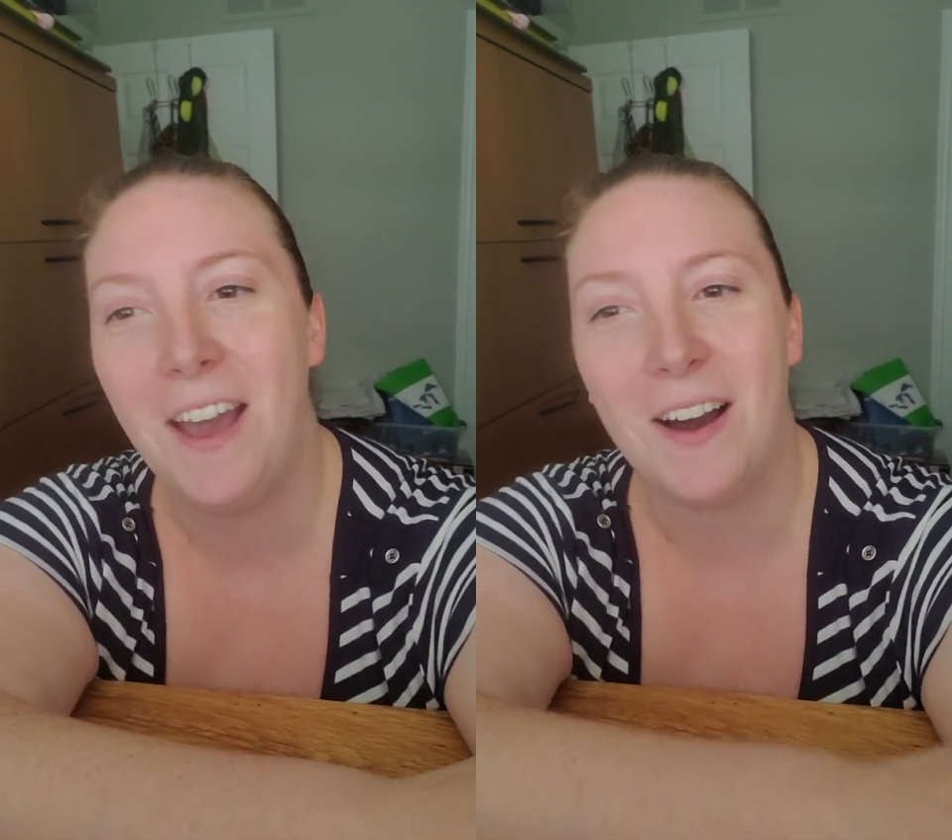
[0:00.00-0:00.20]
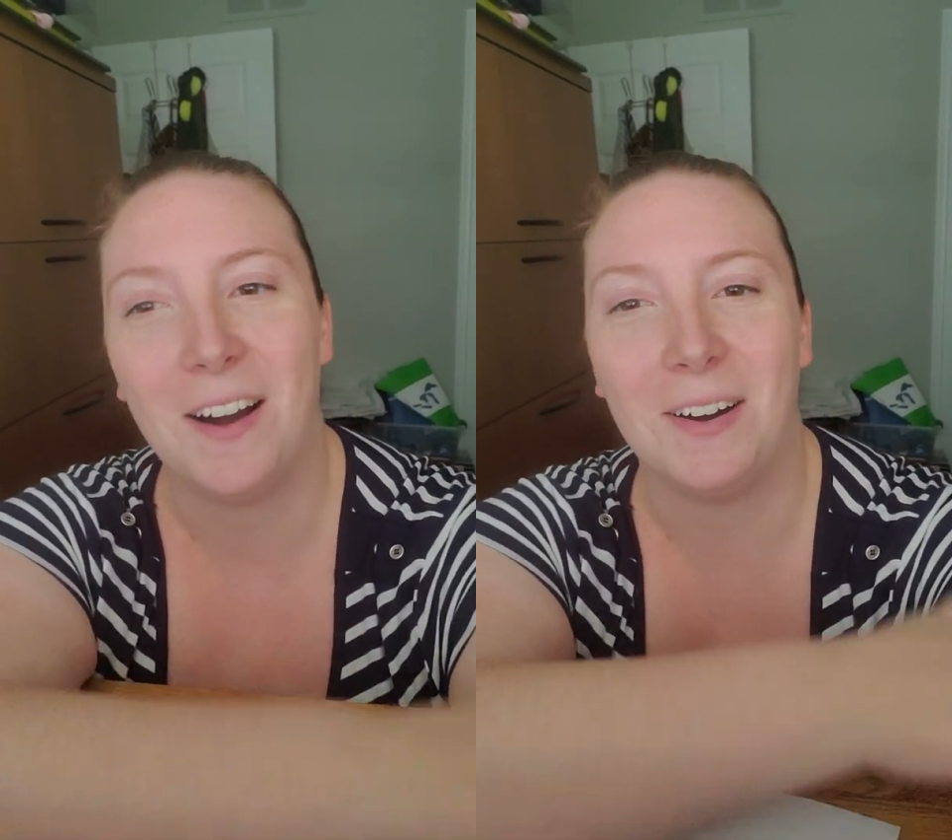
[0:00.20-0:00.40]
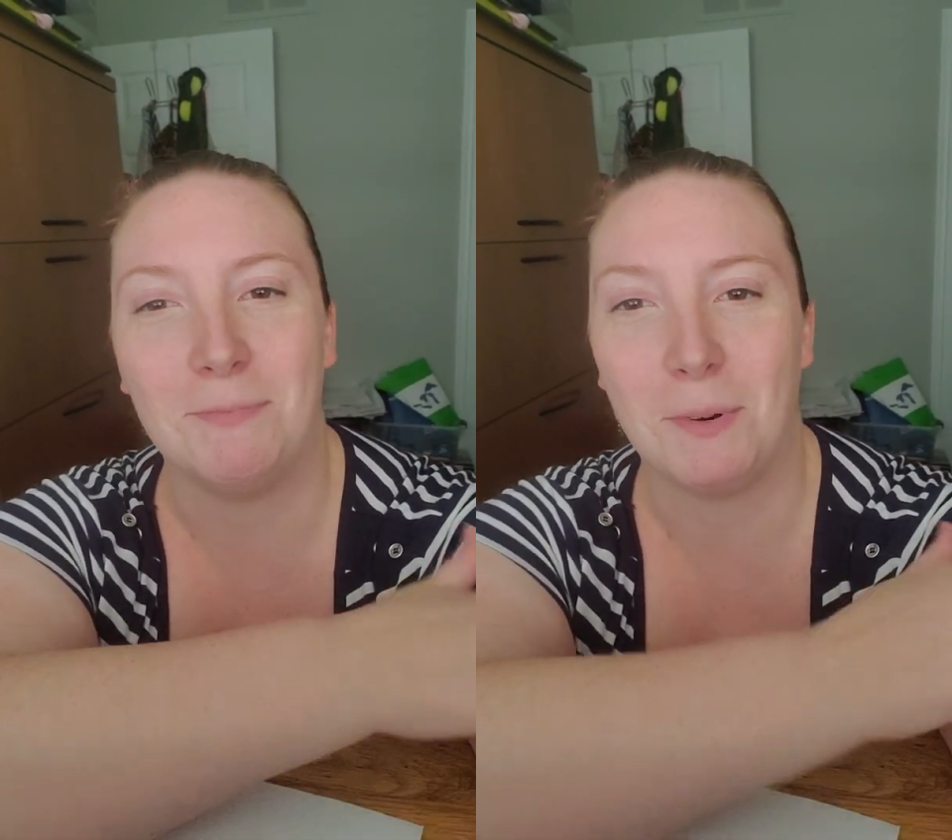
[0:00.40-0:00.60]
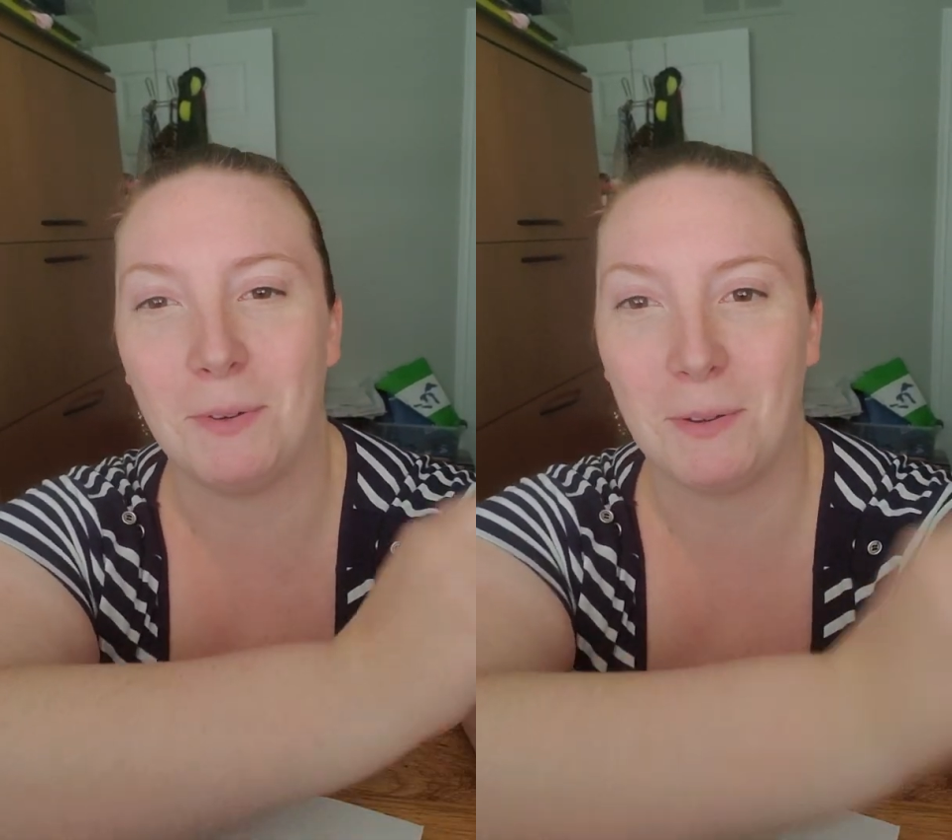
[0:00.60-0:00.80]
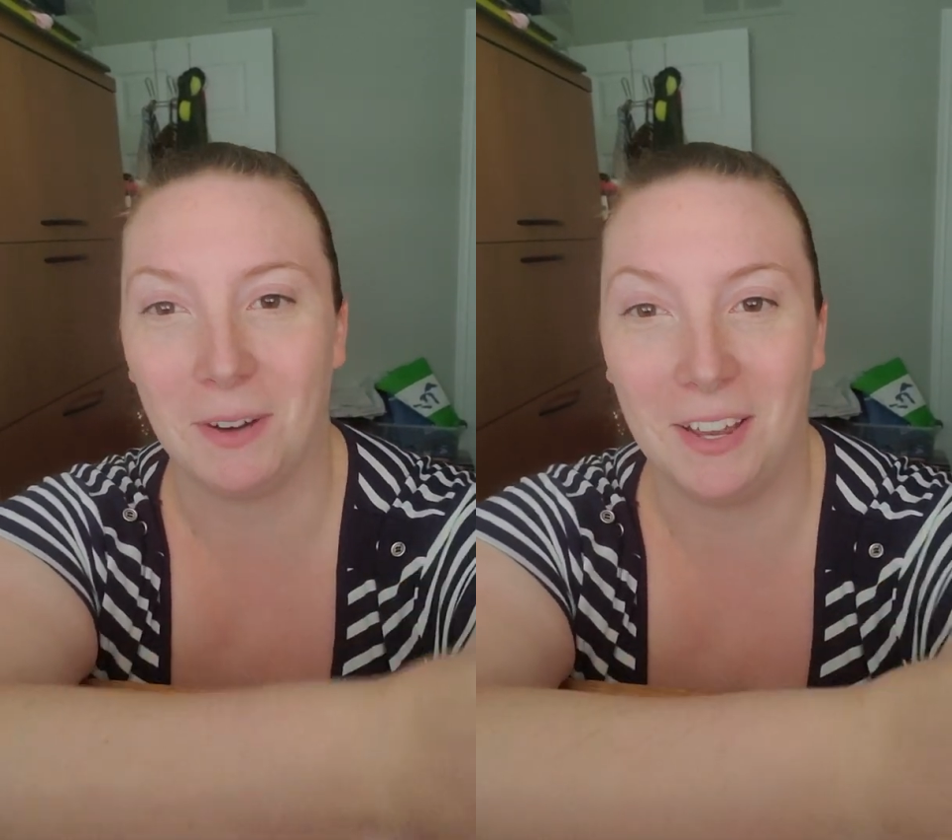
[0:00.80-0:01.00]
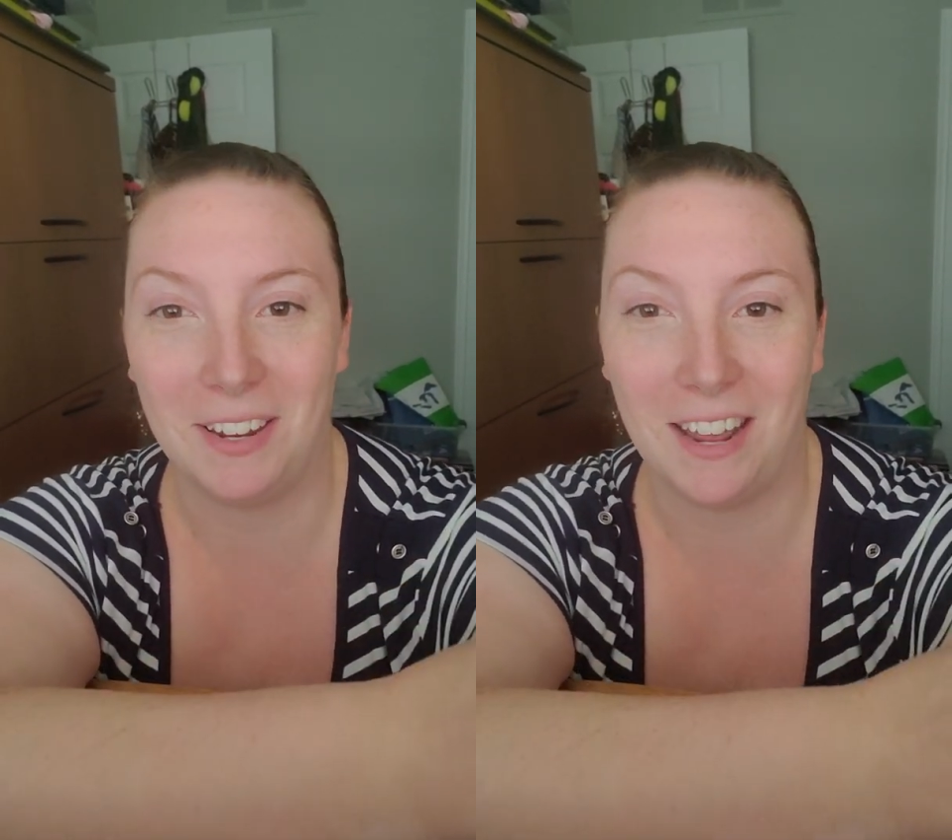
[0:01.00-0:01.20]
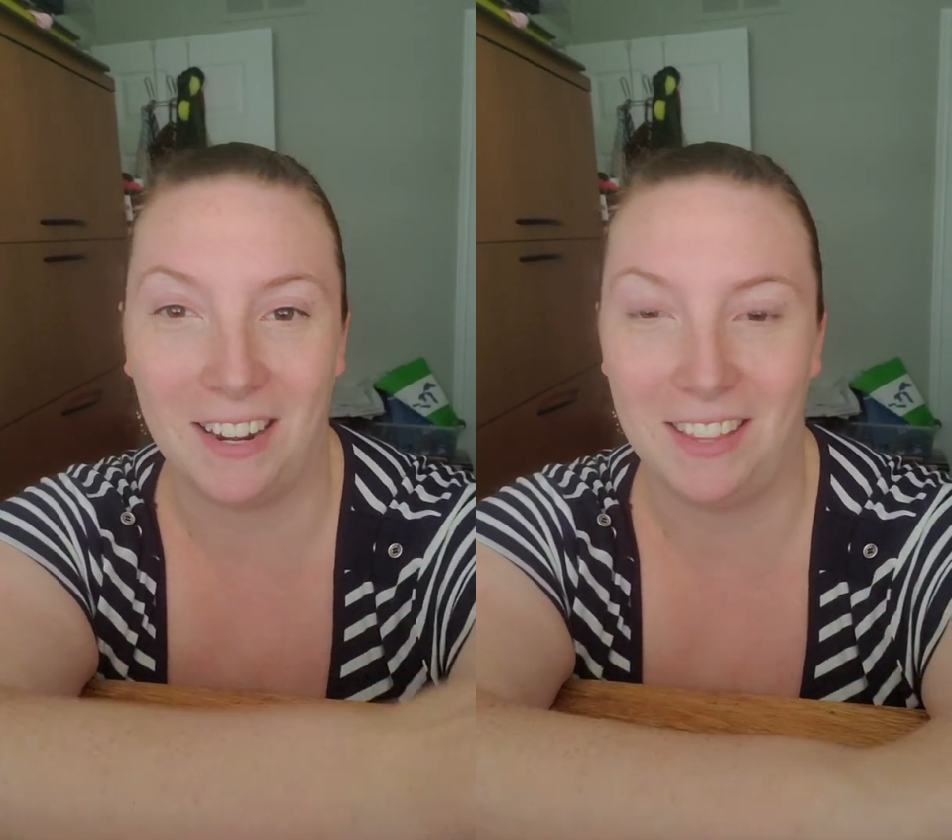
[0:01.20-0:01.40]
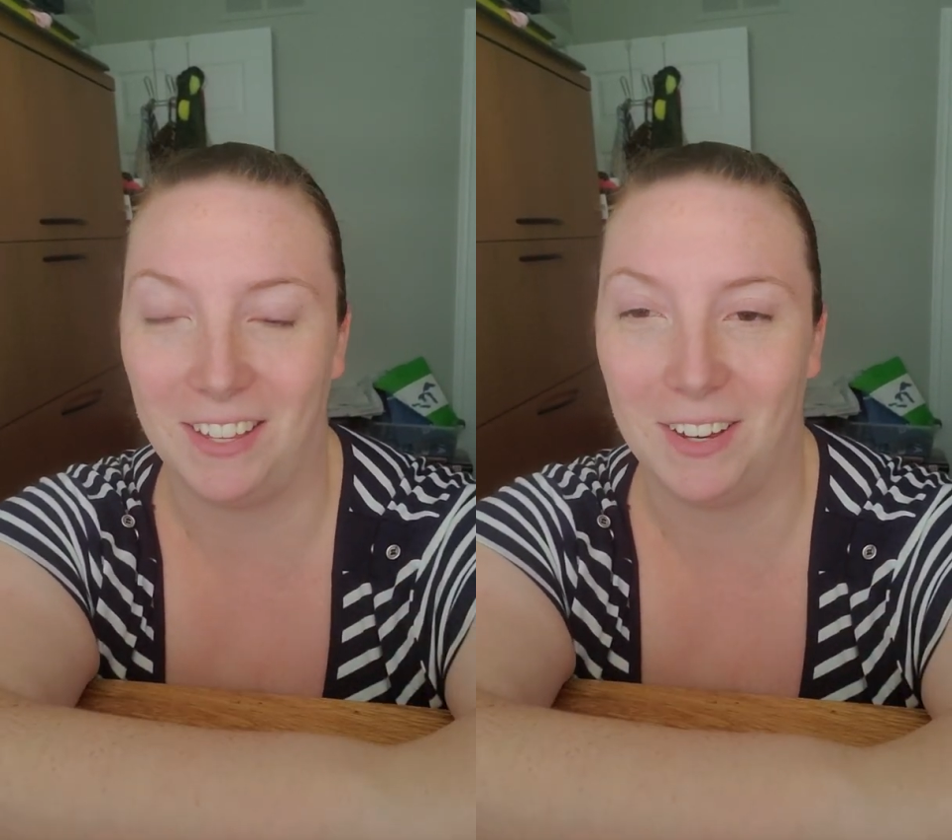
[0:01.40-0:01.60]
But we were in
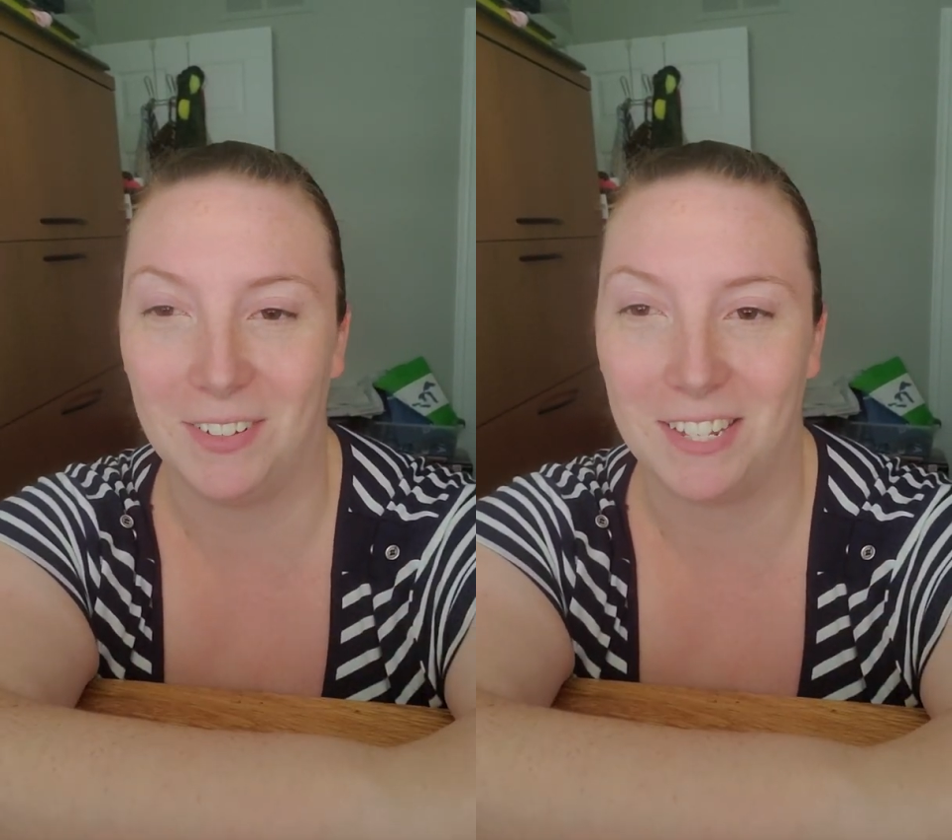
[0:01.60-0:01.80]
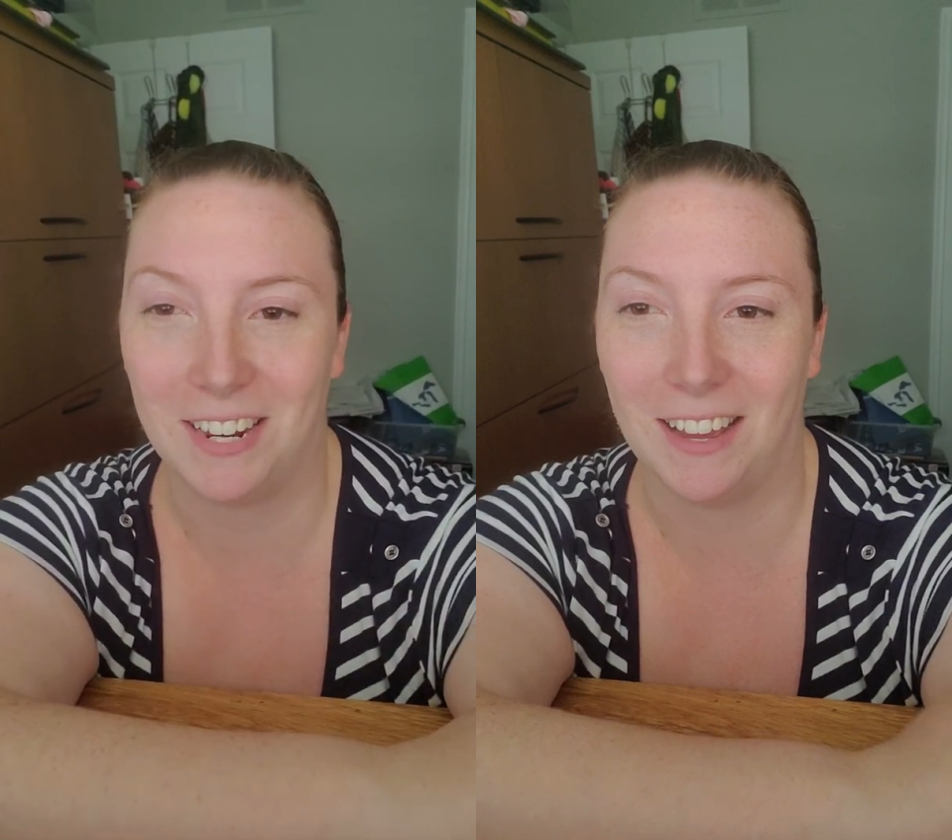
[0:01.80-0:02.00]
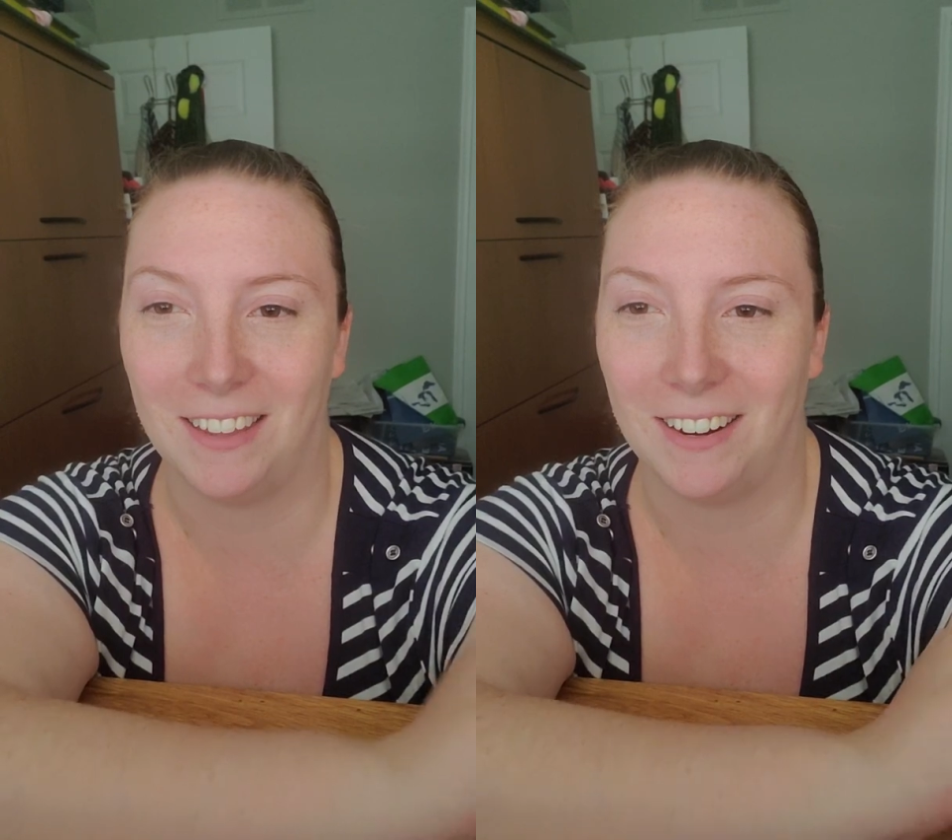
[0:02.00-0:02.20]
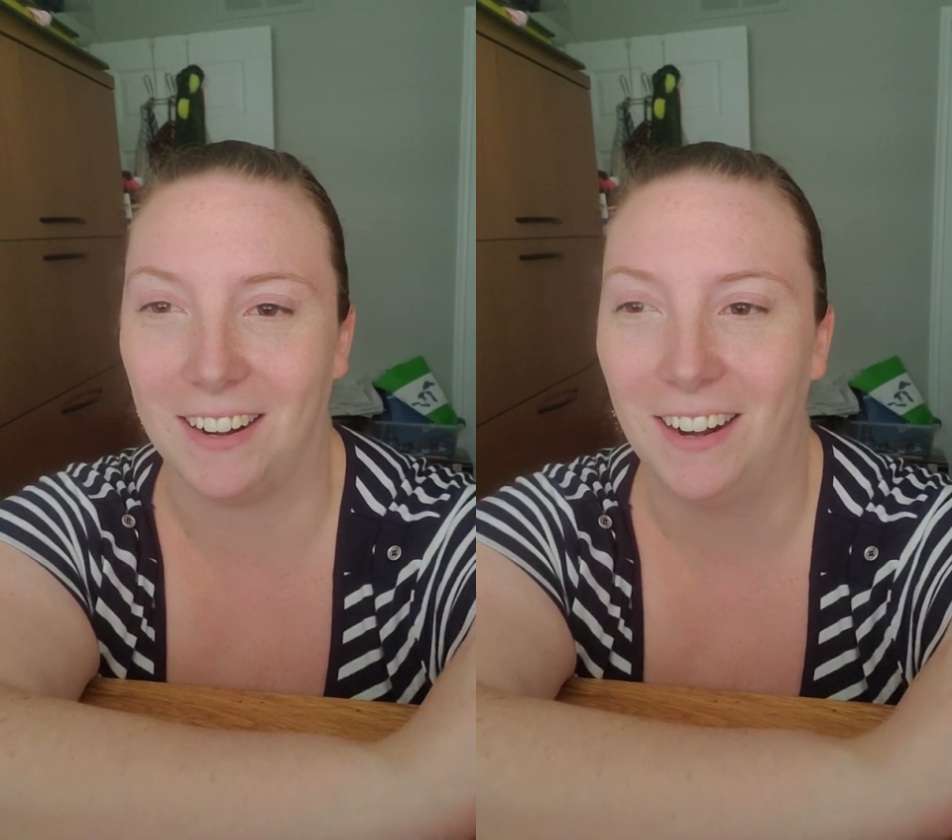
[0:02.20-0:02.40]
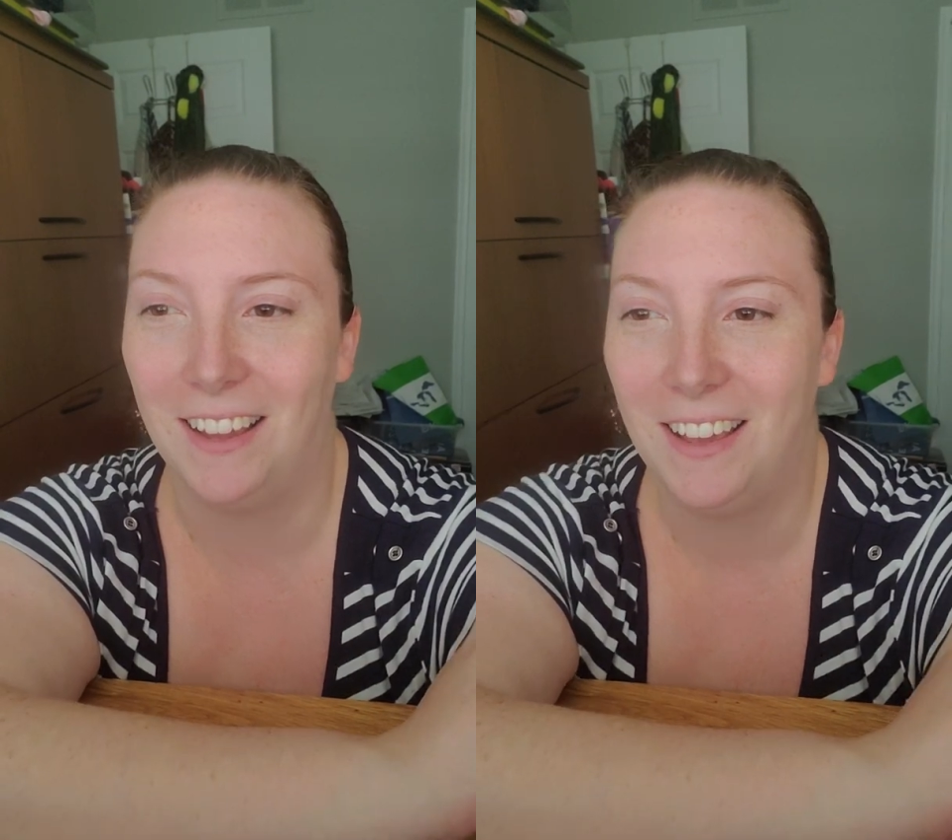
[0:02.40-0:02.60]
Anything Goes together.